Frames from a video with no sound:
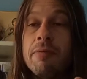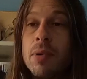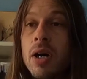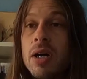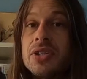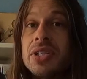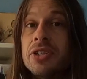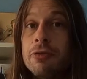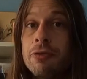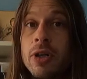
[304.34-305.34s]
have Mars in
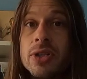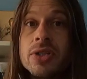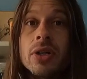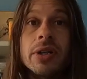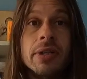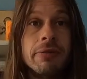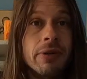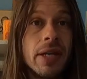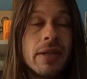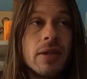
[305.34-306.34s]
your first or in your
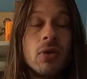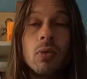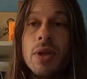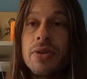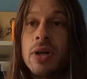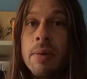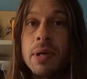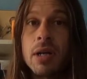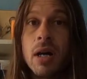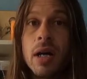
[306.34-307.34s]
fifth or with your
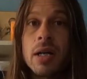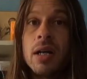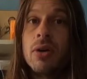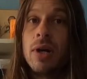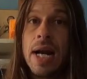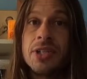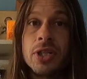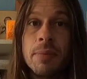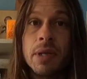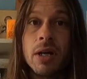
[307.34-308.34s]
Atmakaraka or as
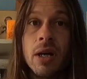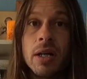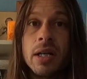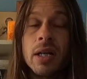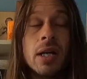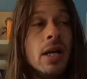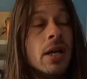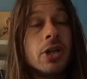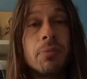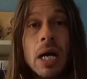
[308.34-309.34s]
your Atmakaraka,
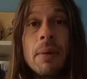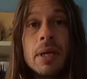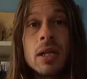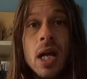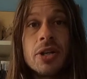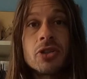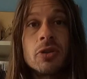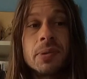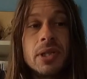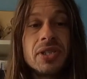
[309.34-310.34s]
you're probably a
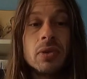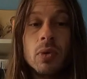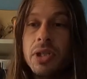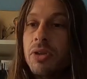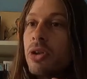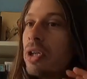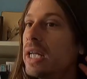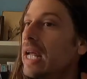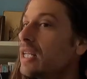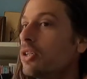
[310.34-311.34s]
logical person, wouldn't you
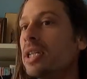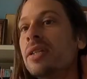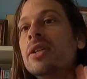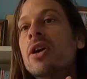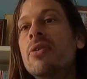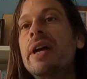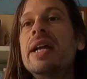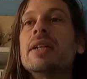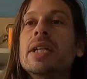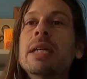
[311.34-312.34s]
agree? And you need to know
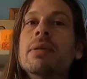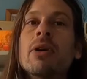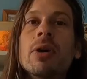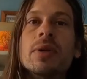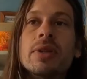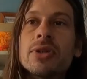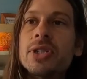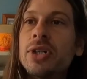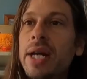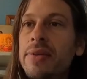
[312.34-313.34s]
that and keep going with those
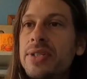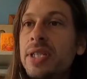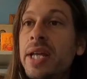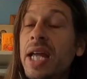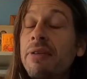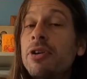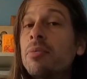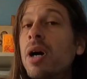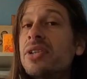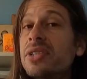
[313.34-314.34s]
strengths. If
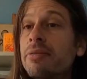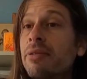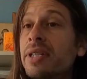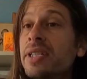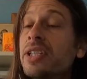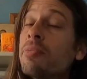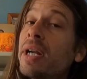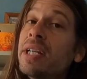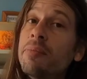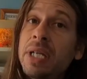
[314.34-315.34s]
your Mars is afflicted, you
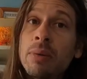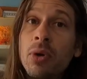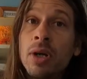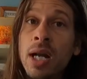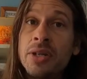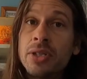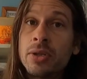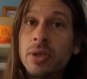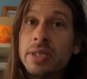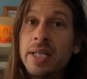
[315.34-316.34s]
might need to be more
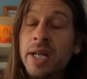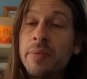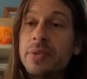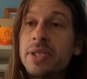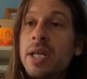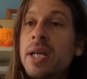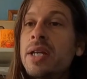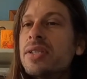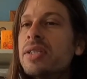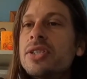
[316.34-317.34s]
logical at times.
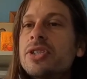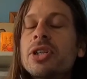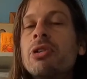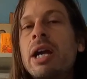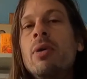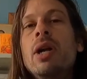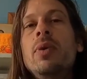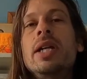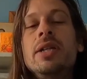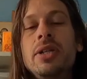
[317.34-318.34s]
So this is just a great way
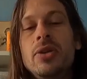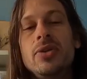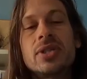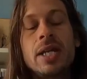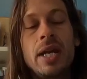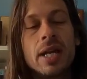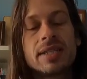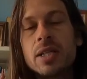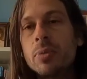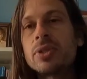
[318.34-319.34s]
we can use
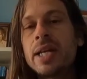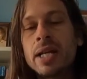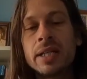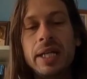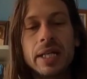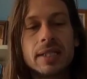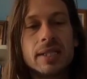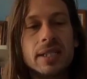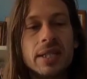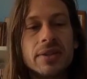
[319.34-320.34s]
simple technique
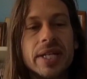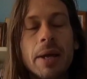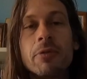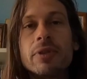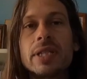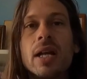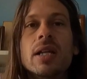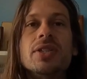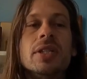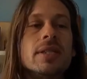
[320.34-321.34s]
to see the type of
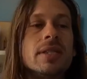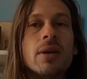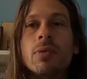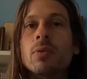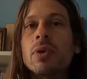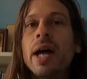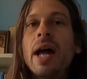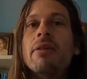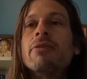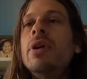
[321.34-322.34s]
intelligence someone will
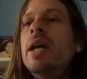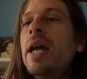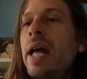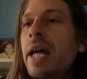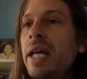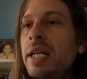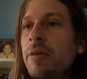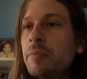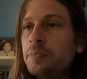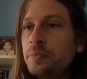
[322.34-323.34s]
have. And